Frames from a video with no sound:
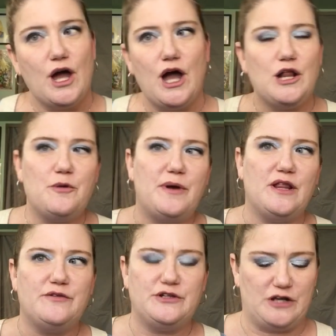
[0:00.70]
Hello my
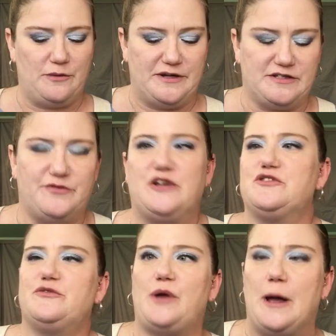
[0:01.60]
lovely trilobites and fossil
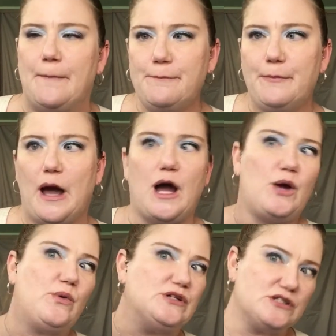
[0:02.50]
fam. I
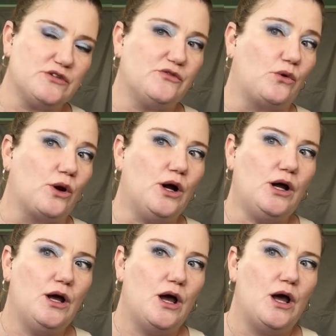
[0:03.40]
went to Sephora
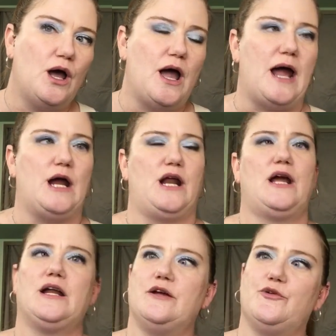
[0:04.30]
and I
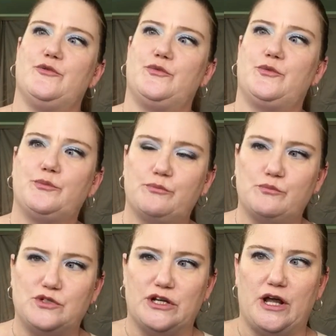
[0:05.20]
kind of
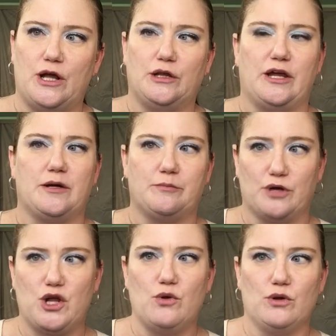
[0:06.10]
did a like
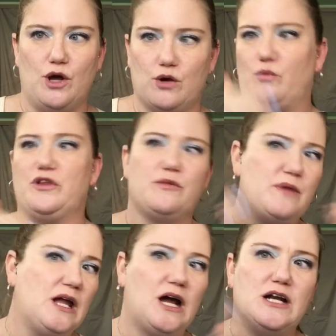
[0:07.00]
bring you along with
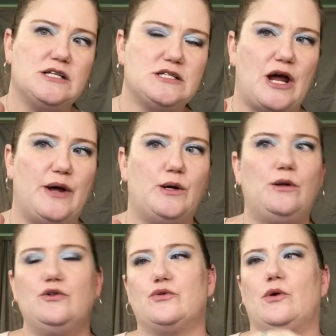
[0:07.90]
me kind of style.
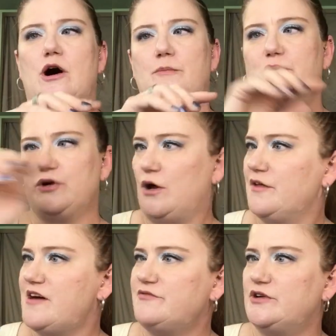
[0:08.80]
So I'll put all
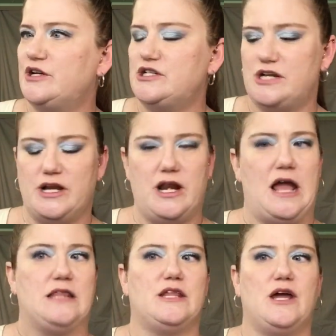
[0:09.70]
that footage in
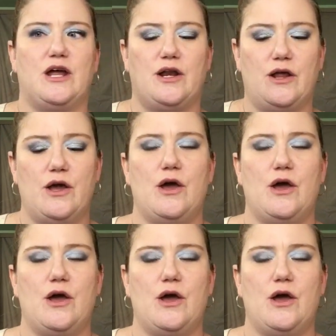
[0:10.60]
and then